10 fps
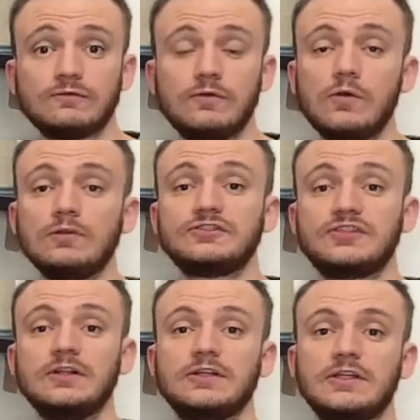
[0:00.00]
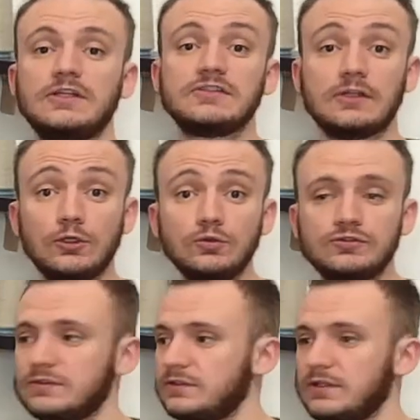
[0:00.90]
of all, silk is
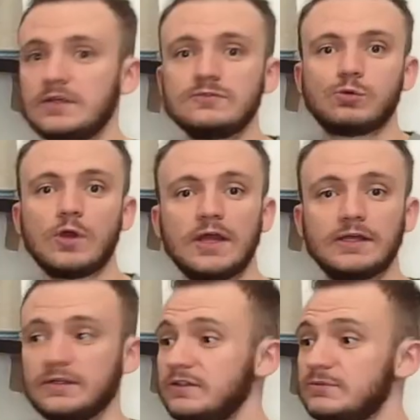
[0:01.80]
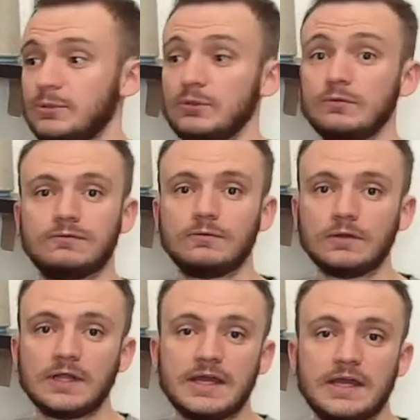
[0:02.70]
lucent, is bright, is
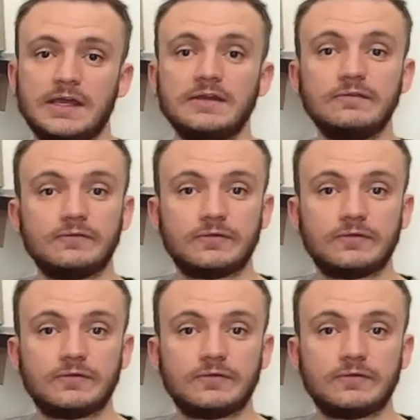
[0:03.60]
beautiful, and if you